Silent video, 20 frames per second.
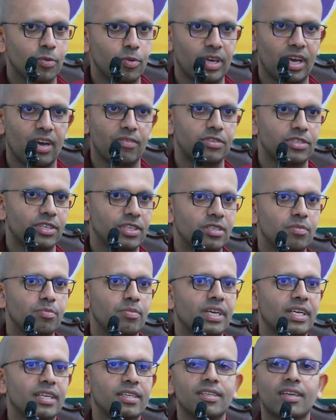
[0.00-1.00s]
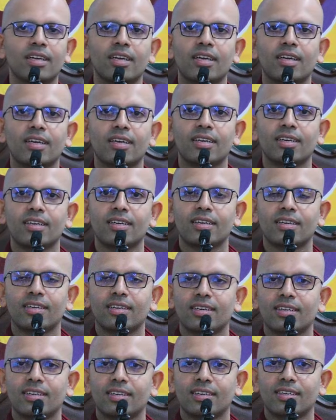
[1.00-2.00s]
we have just been
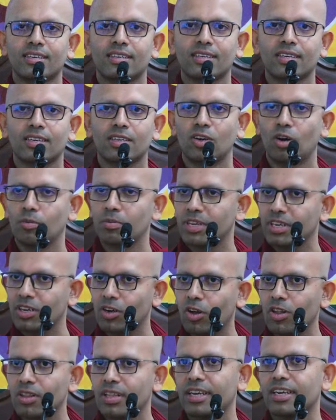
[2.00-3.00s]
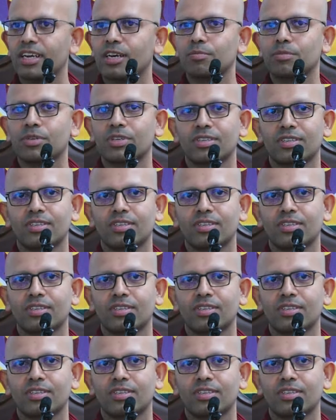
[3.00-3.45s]
gobbling all that up